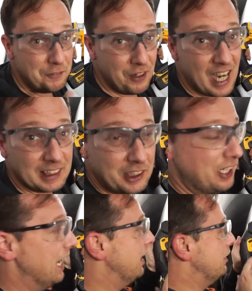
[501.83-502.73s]
faster
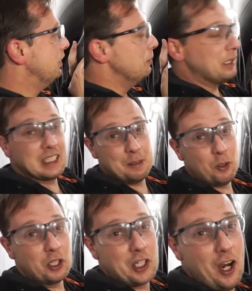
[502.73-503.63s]
now because I'm
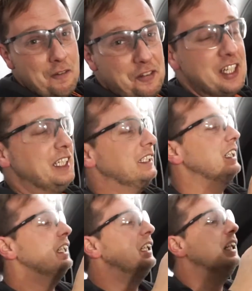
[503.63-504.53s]
more confident.
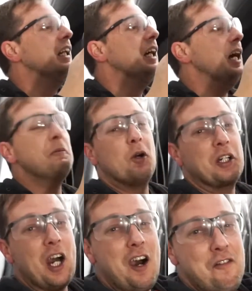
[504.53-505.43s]
And more
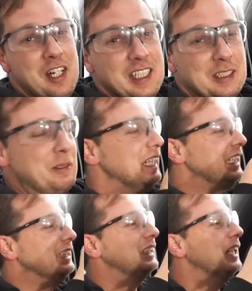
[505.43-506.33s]
confidence
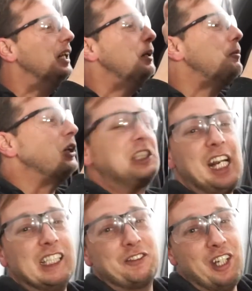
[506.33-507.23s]
means more
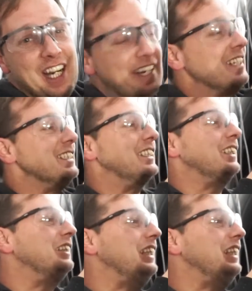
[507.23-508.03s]
chance for errors.